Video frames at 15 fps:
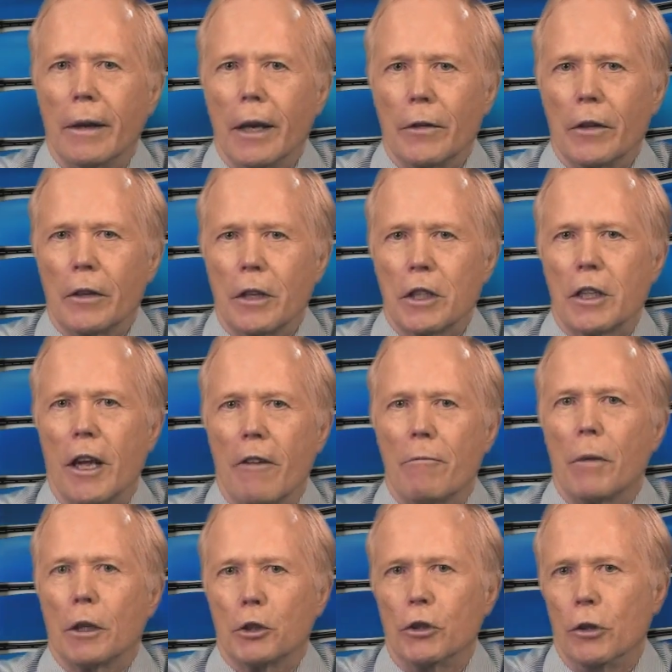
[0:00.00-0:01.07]
and that doesn't have
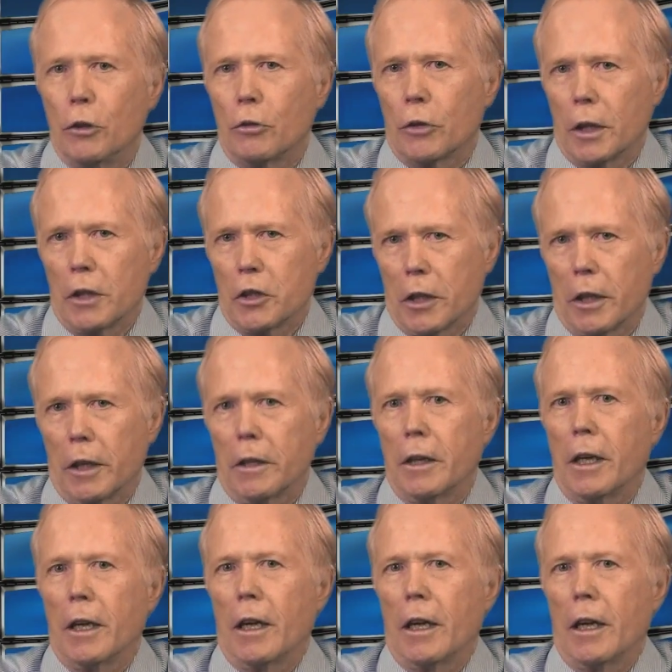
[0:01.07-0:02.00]
much nutrients in it